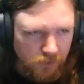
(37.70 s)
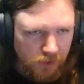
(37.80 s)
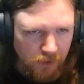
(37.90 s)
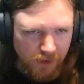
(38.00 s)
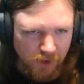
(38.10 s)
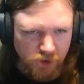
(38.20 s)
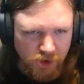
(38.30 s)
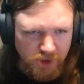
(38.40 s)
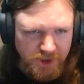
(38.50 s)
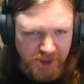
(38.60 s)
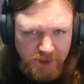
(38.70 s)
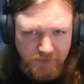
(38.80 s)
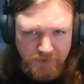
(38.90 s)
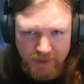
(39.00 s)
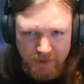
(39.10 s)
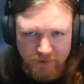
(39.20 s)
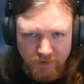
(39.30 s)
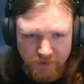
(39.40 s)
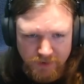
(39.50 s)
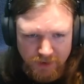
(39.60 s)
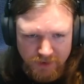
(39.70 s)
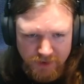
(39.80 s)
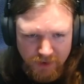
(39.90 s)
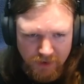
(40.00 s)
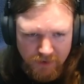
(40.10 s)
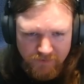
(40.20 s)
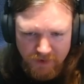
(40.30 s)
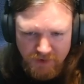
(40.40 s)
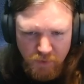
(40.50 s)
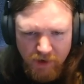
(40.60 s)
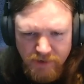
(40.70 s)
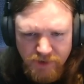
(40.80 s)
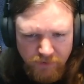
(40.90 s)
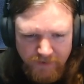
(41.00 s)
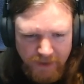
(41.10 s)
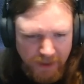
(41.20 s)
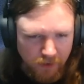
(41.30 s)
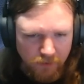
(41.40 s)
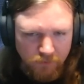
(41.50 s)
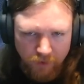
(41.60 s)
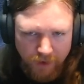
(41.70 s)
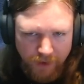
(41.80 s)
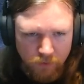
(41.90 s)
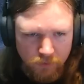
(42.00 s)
I lost 30 ships. That kind of sucks. France, where is your fleet right now?